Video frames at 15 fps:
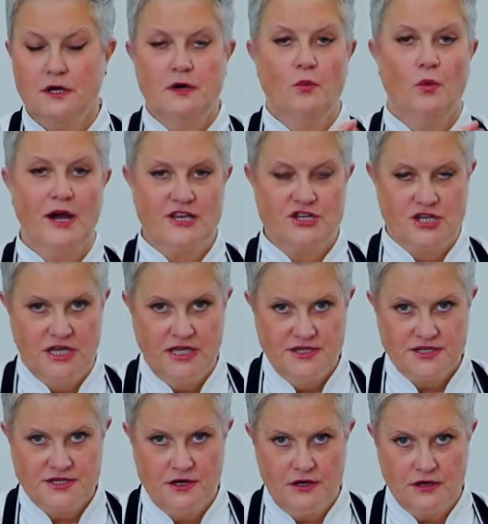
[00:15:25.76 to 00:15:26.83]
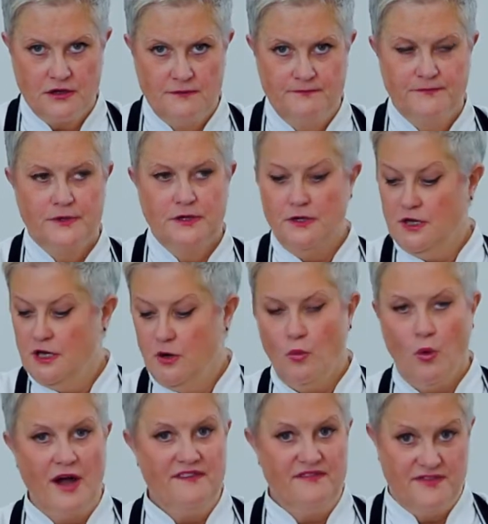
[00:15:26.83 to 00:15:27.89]
white chicken stock,
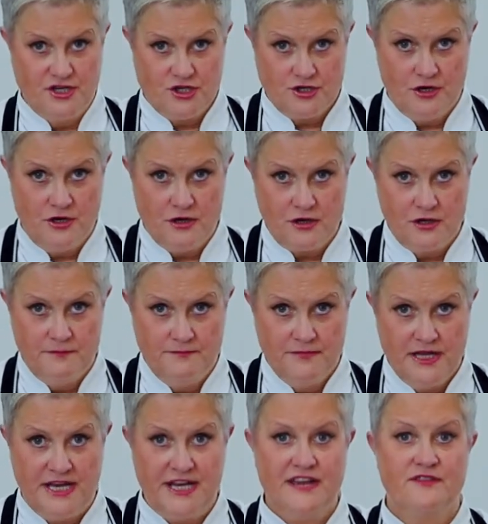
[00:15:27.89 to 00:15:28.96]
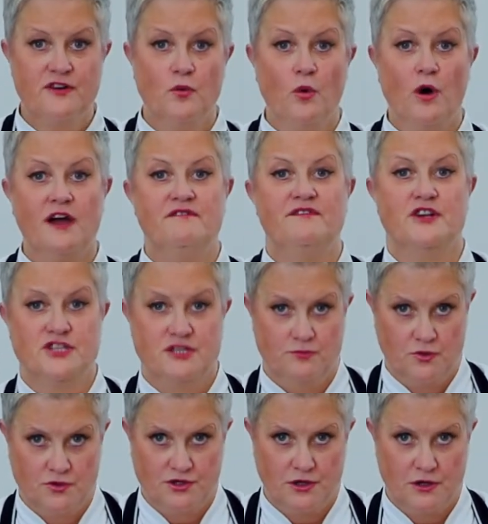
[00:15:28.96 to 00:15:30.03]
white fish stock, and even a white
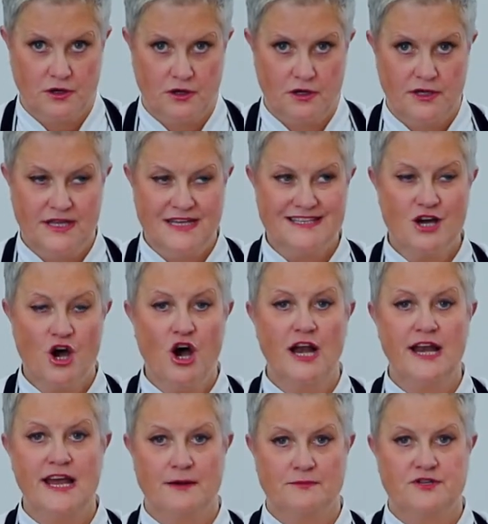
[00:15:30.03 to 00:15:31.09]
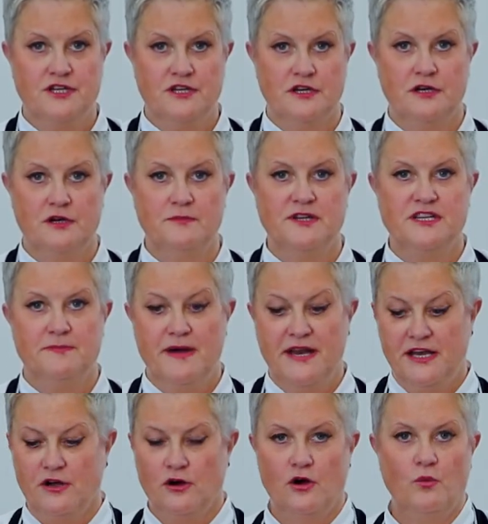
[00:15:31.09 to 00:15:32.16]
vegetable stock. Entirely up to you, but
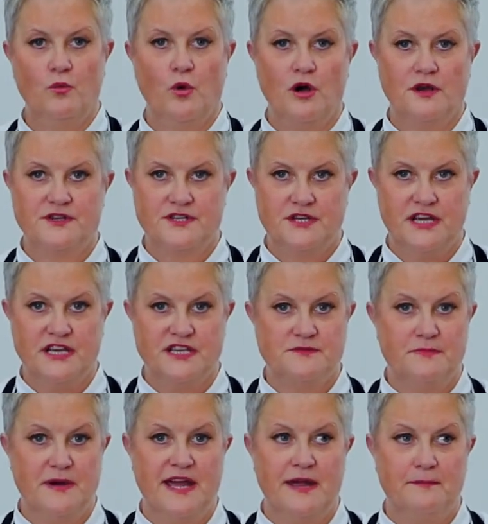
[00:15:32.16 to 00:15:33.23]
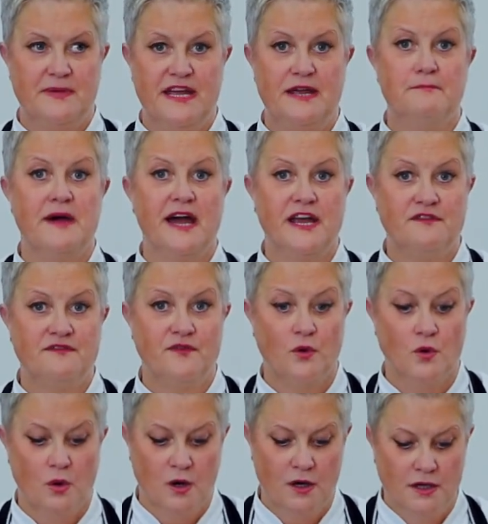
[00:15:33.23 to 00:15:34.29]
depending on what it's being made
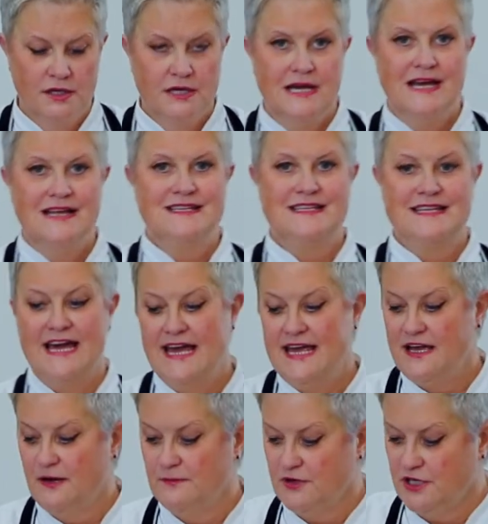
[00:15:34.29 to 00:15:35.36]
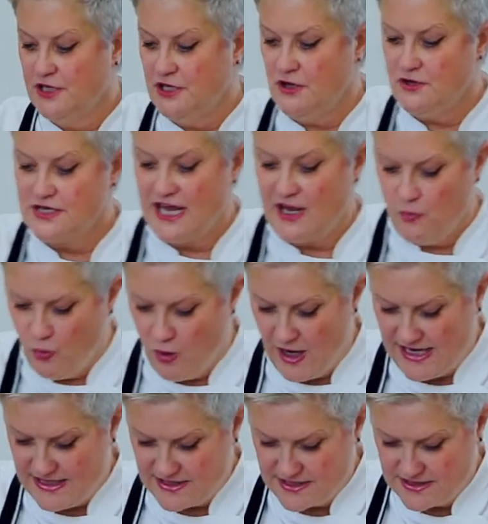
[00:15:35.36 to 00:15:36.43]
for. Today I'm going to use a
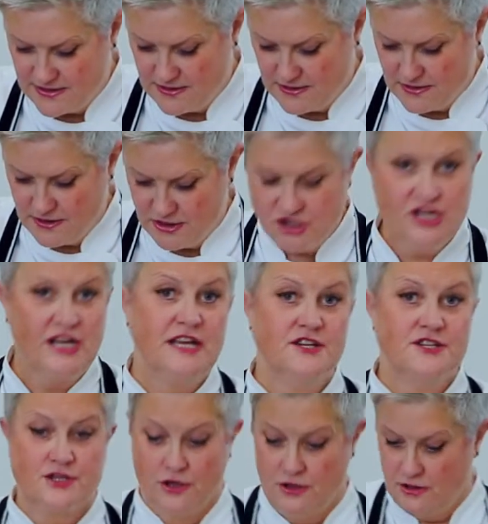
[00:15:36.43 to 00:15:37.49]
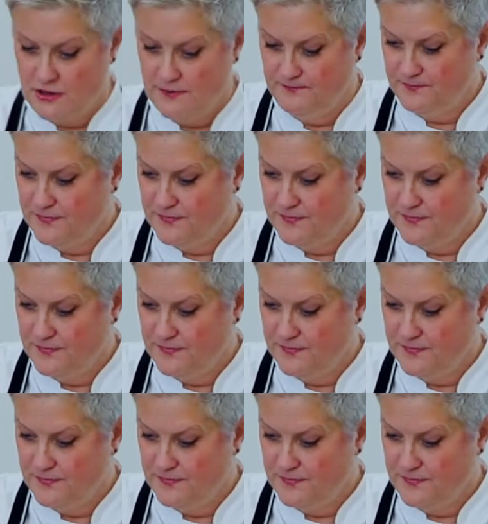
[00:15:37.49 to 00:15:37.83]
white chicken stock,